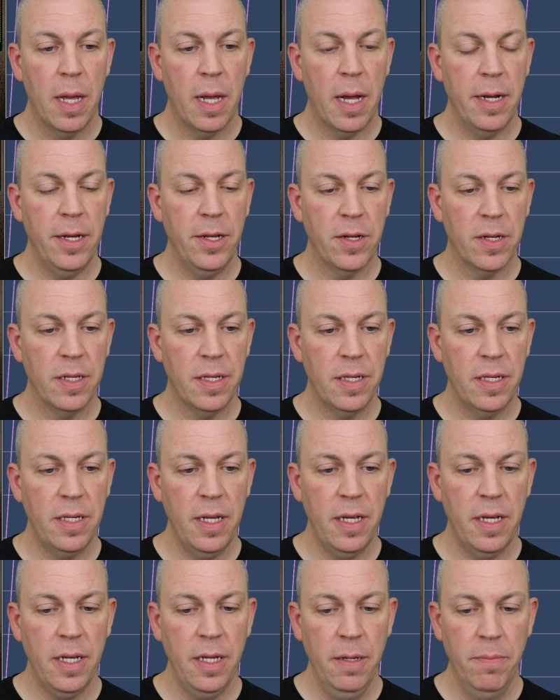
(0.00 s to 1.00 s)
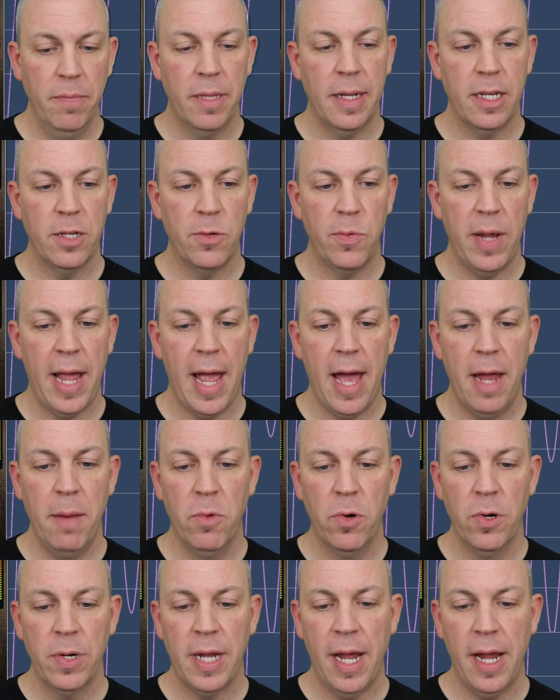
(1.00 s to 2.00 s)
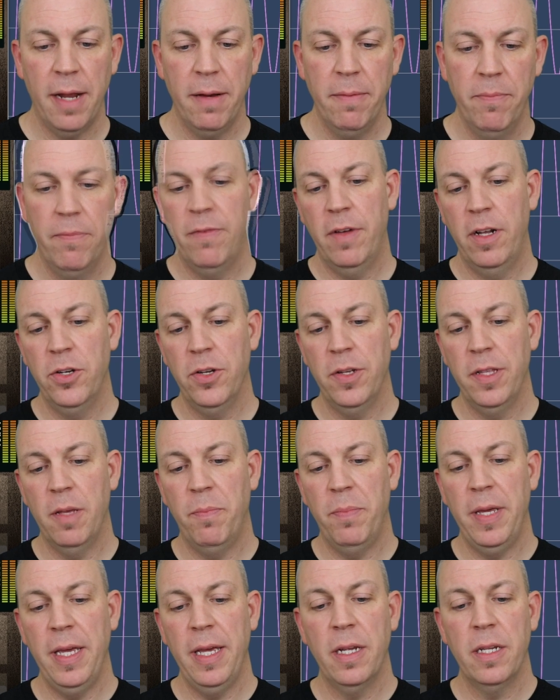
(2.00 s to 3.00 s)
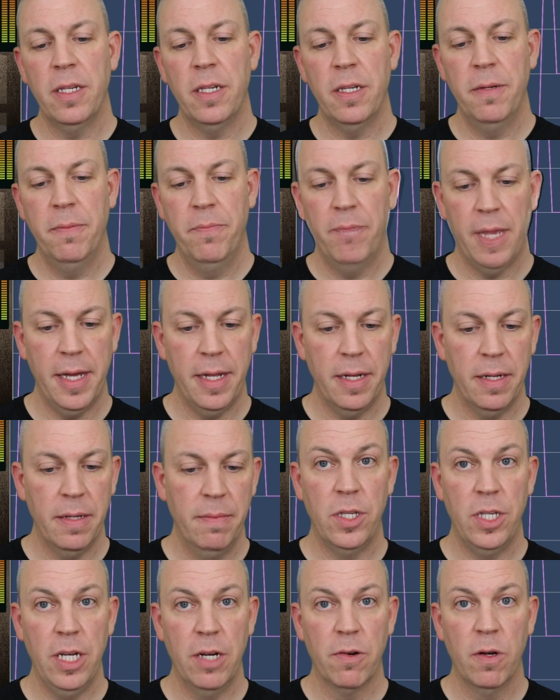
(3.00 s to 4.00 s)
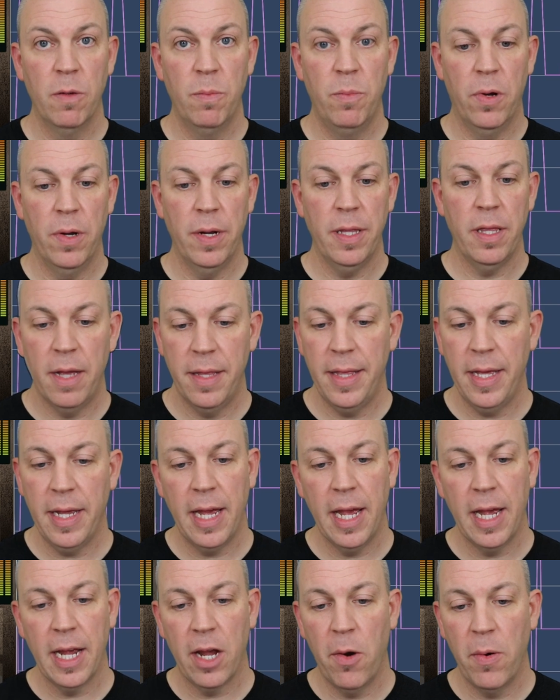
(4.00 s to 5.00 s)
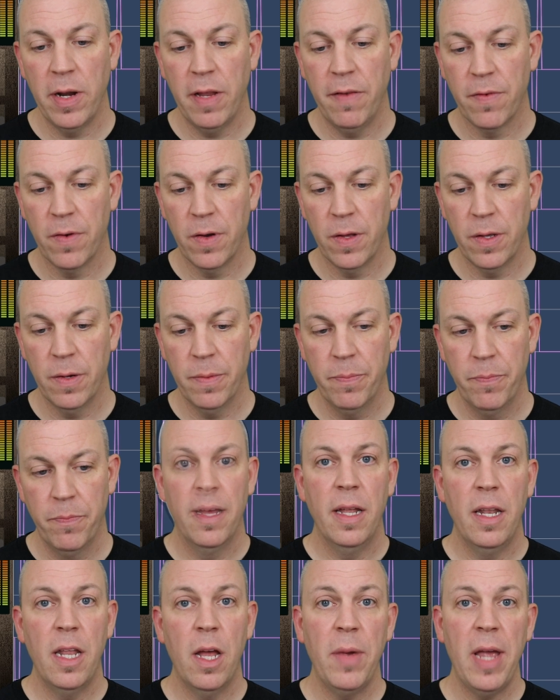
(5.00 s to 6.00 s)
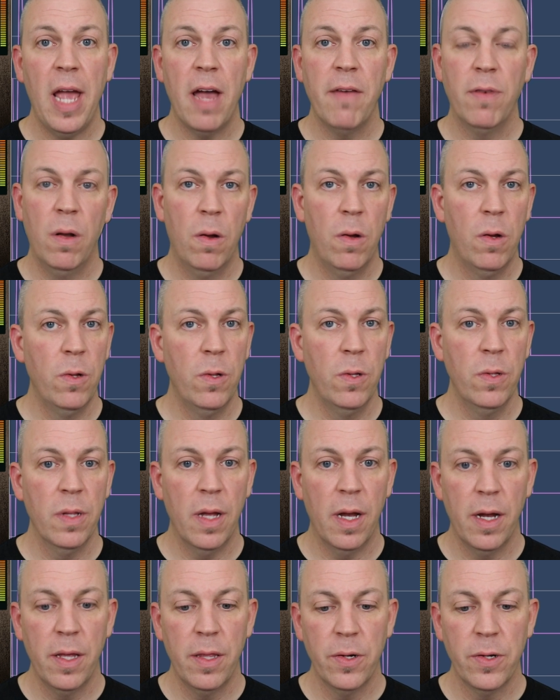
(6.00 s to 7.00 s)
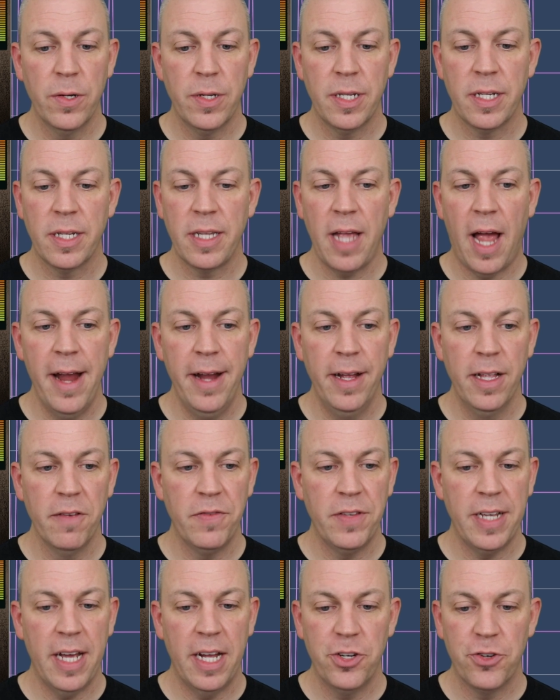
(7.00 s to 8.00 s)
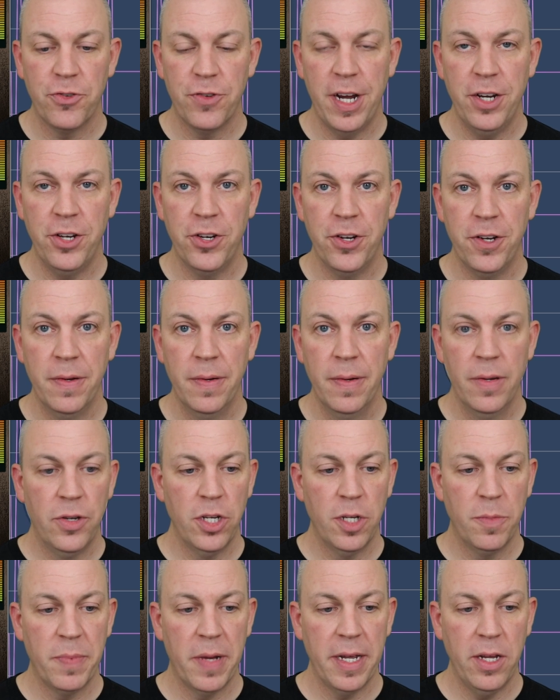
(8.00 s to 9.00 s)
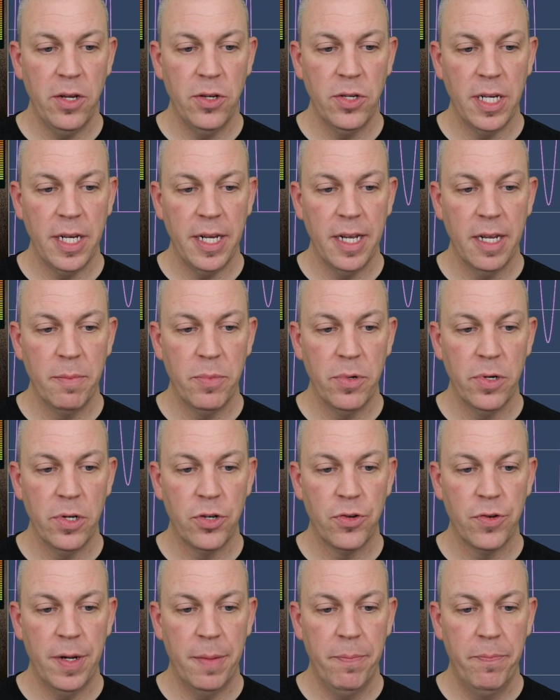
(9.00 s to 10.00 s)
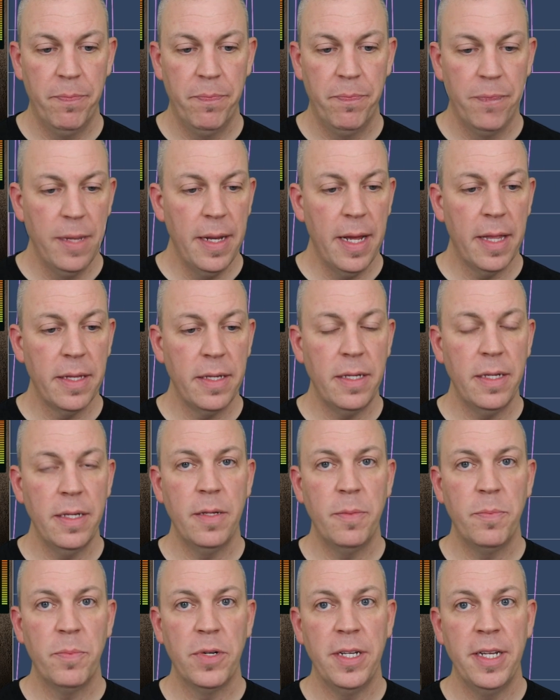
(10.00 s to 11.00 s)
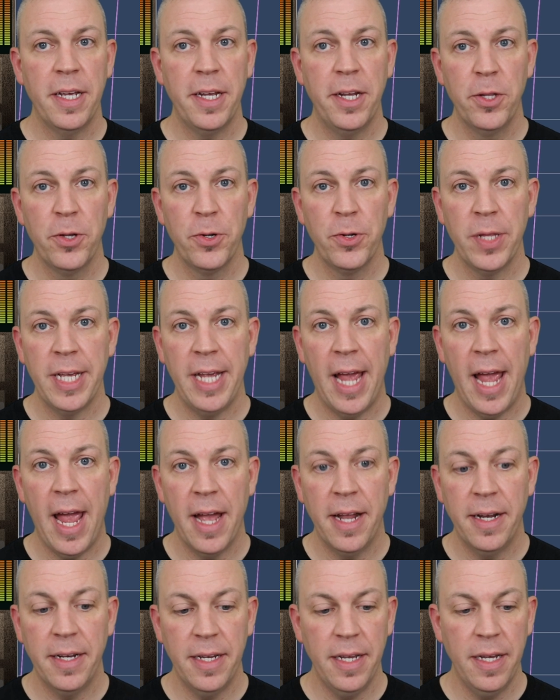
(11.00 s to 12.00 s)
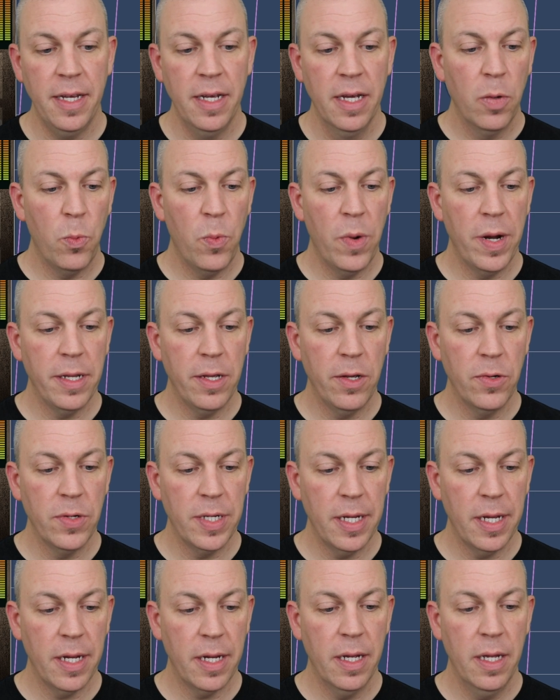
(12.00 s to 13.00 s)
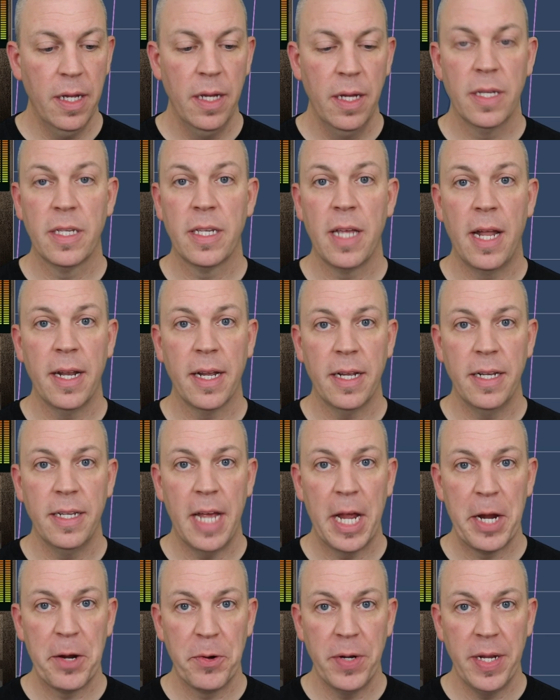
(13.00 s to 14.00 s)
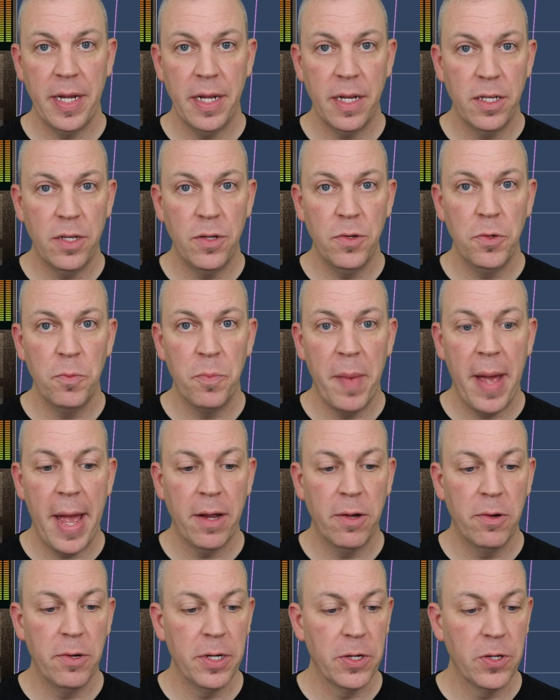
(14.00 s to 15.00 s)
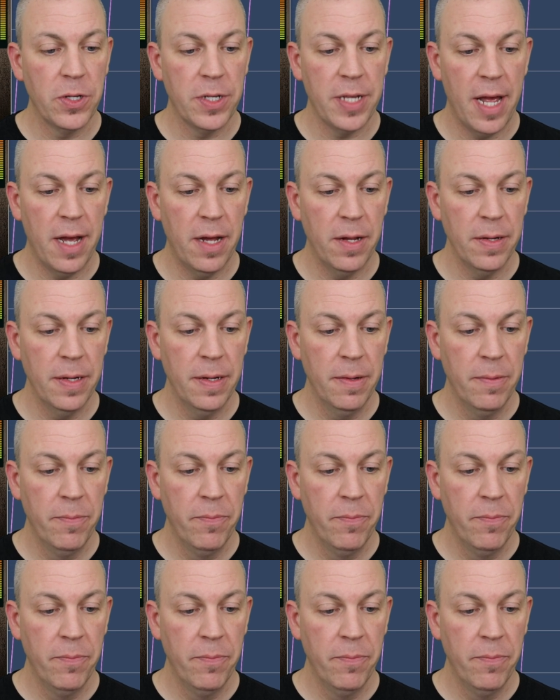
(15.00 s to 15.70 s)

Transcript: And you can see that as we add more gain, eventually the peaks hit 0 point and they can't go any further. And now we have a whole other style of saturation just by using the input trim. Now this is particularly handy when using the sonic integrity to mangle your sound.